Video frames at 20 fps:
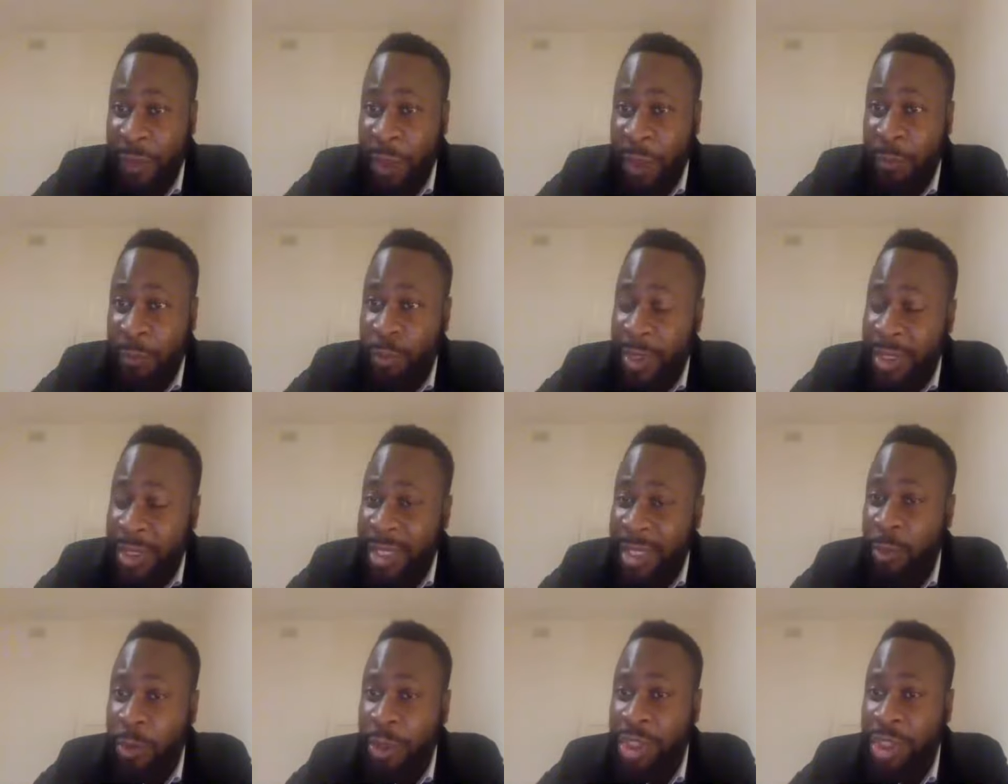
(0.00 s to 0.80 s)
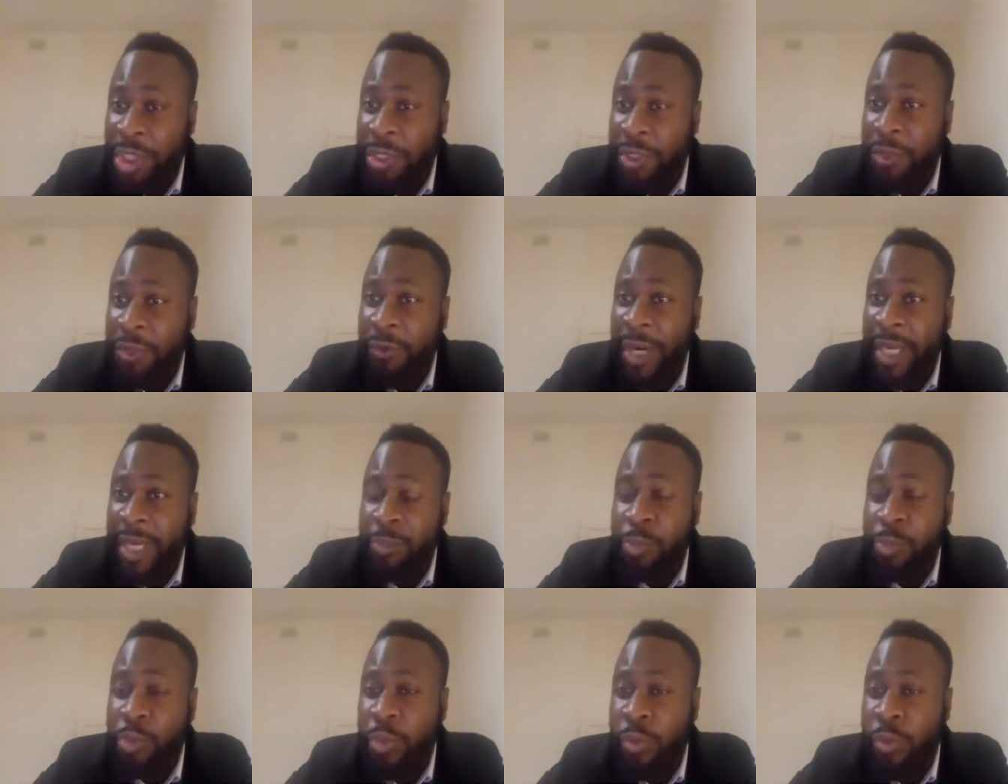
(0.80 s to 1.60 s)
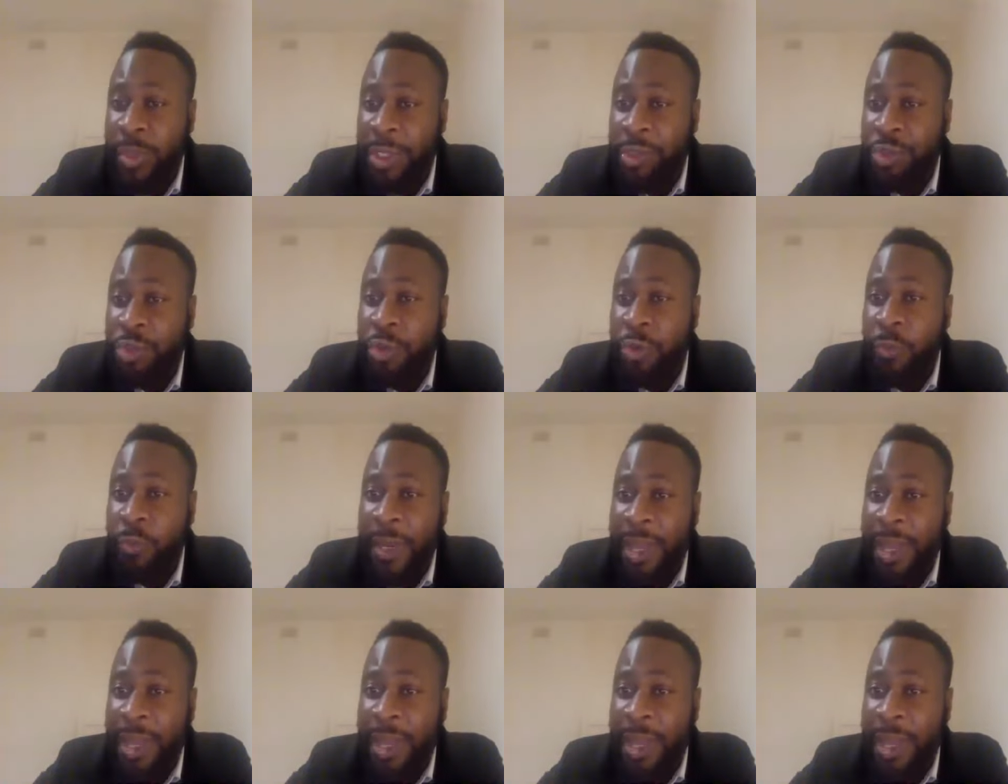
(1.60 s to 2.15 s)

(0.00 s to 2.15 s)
them, we see what Jesus Christ would always do.